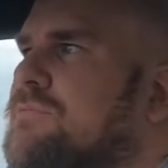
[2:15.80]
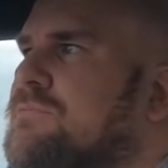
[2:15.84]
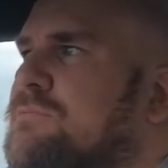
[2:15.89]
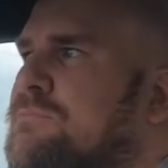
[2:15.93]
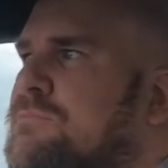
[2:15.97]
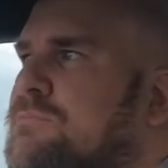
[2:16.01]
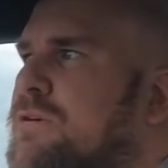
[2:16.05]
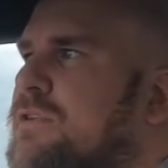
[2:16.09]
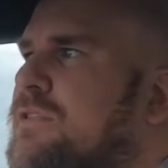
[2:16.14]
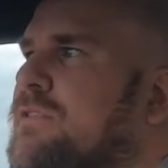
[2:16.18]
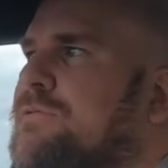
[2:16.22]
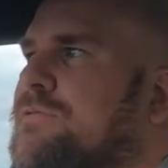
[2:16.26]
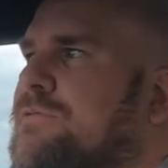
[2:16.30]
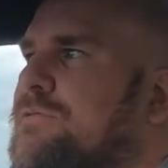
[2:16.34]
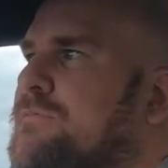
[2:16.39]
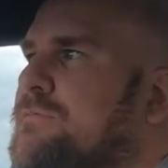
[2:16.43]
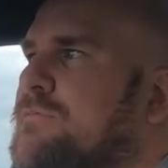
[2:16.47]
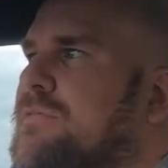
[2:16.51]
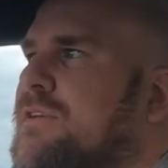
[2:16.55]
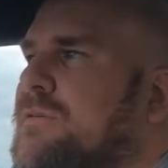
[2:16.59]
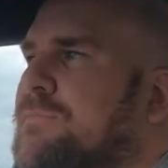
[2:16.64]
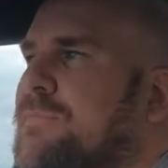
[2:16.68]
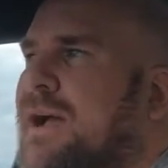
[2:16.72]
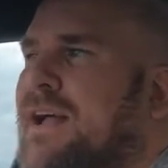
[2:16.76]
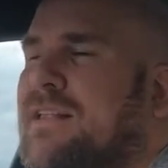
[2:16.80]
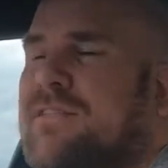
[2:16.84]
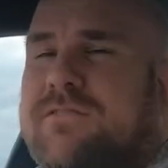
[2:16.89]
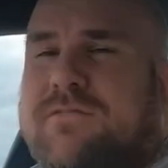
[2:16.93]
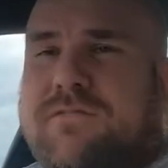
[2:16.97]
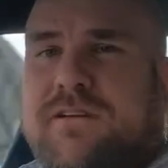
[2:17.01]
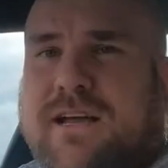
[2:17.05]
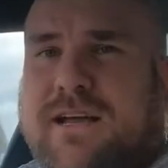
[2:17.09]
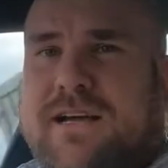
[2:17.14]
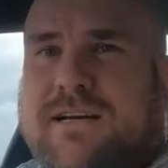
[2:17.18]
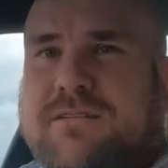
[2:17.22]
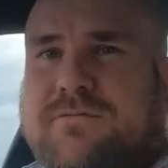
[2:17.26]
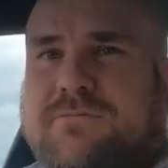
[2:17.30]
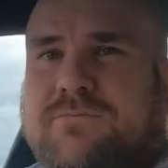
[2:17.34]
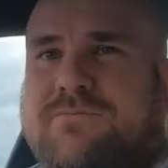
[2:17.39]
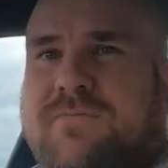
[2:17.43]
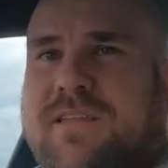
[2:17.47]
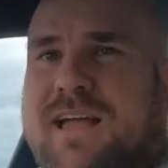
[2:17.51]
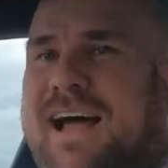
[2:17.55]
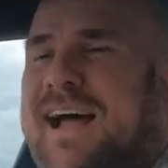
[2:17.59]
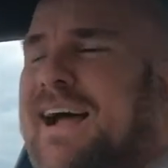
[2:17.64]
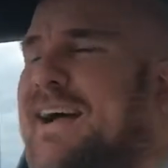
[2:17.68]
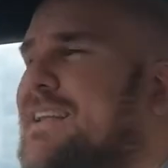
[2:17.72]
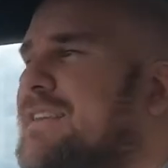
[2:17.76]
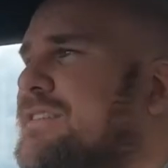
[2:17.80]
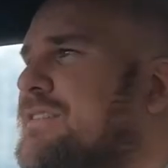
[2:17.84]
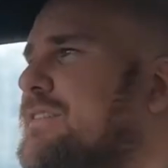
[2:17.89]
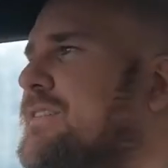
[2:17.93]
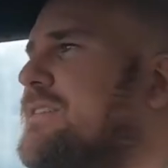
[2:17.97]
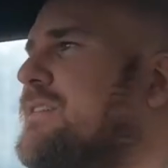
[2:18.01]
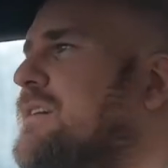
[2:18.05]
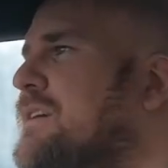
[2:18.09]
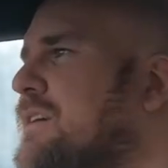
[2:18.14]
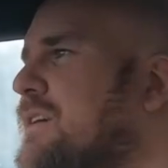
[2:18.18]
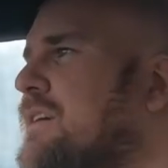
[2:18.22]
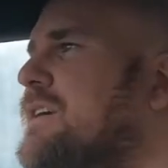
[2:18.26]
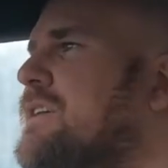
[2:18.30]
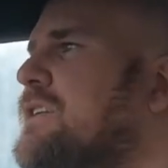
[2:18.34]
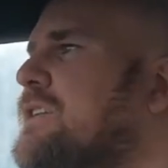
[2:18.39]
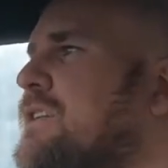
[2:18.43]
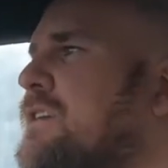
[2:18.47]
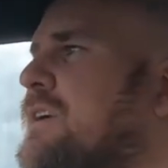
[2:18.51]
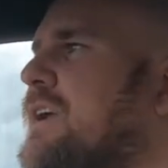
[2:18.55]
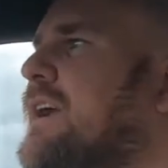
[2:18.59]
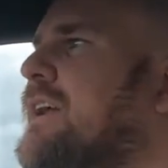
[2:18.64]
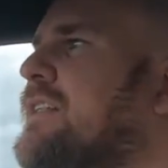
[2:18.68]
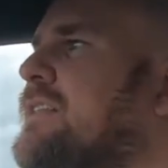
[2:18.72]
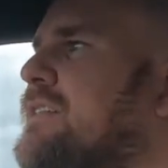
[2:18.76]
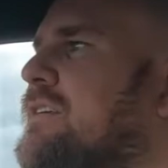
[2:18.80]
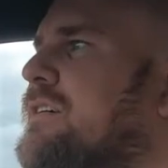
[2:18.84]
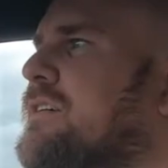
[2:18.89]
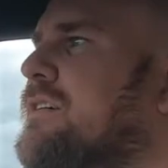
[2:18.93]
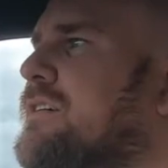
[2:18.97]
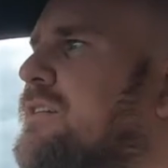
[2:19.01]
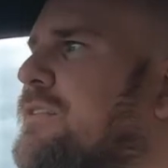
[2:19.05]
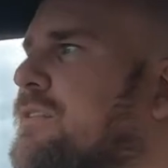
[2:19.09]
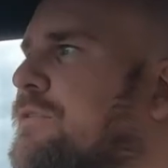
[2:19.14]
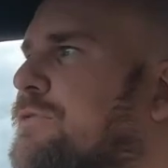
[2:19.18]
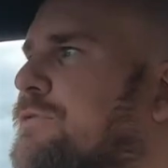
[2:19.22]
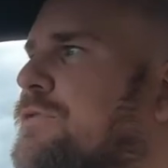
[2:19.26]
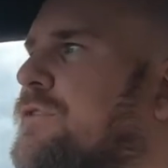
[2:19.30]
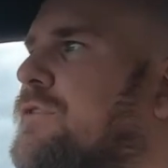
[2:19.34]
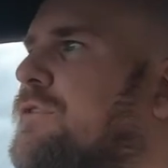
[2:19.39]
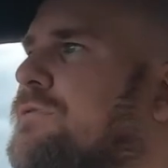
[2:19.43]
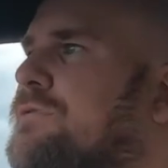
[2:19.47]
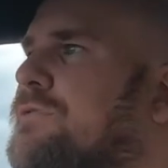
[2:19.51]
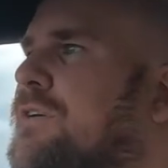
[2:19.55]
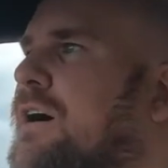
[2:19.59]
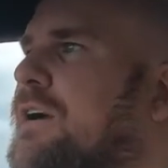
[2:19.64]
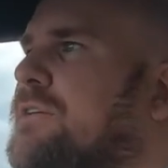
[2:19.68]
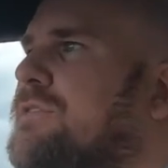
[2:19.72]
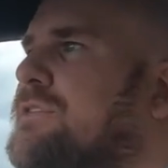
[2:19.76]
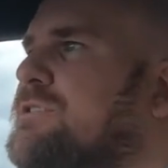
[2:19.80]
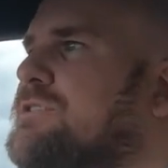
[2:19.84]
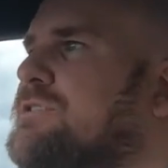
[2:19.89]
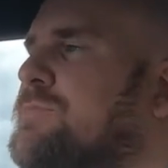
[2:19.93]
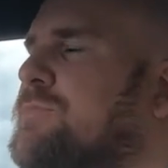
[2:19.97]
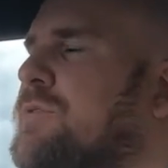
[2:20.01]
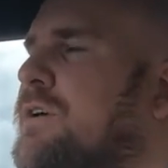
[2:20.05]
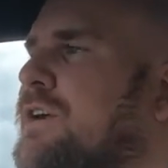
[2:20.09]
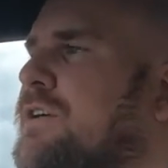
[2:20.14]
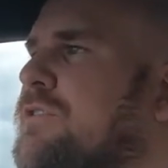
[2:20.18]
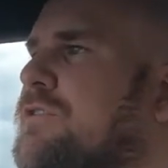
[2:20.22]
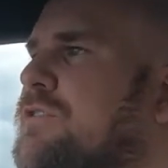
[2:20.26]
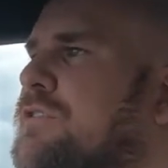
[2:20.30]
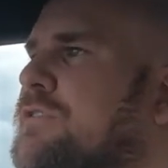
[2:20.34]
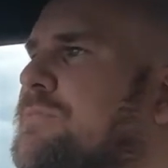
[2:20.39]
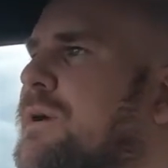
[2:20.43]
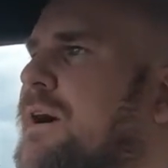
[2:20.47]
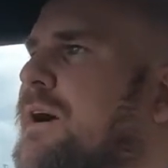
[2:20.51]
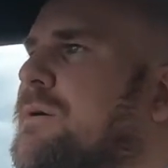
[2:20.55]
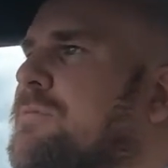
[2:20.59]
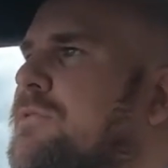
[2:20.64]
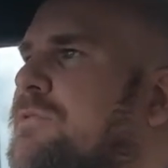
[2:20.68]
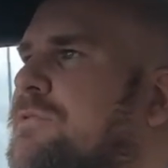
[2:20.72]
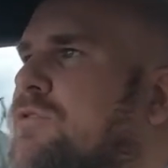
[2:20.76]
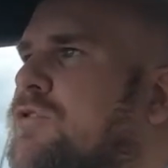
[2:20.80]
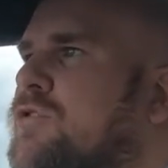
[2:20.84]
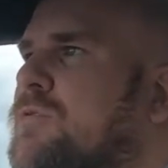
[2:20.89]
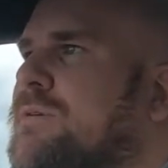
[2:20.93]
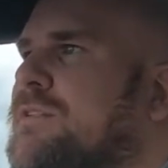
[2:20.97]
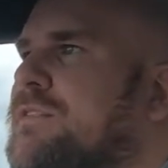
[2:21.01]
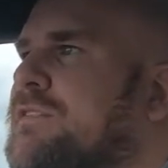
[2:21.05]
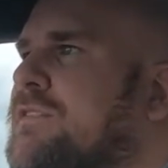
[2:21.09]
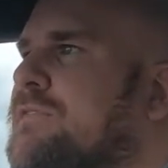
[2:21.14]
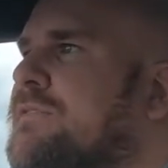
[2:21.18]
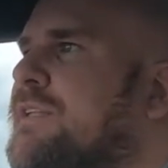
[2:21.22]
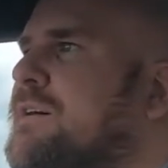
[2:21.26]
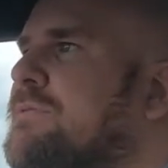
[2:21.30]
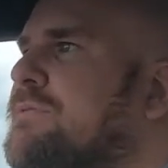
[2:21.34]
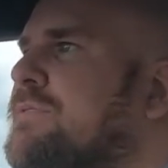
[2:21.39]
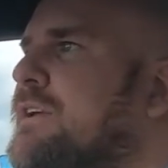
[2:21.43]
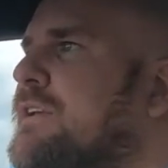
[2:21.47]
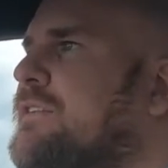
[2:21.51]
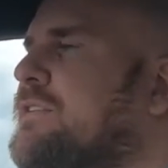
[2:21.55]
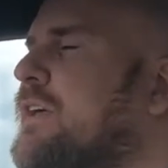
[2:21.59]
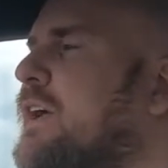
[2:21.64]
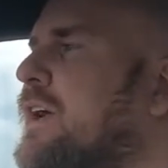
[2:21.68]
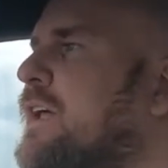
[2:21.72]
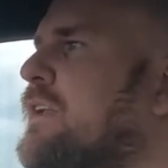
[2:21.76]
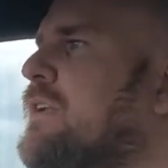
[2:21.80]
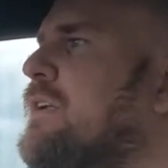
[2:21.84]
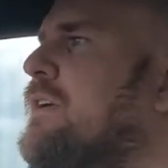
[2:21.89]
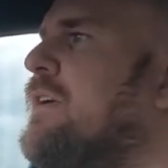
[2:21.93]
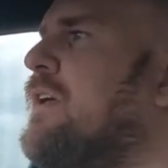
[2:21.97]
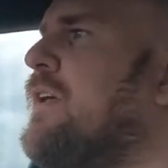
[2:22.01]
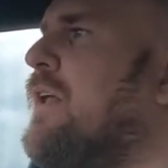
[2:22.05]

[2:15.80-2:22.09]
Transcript: put the pedal down and you get the full 500 brake horsepower performance of that V10.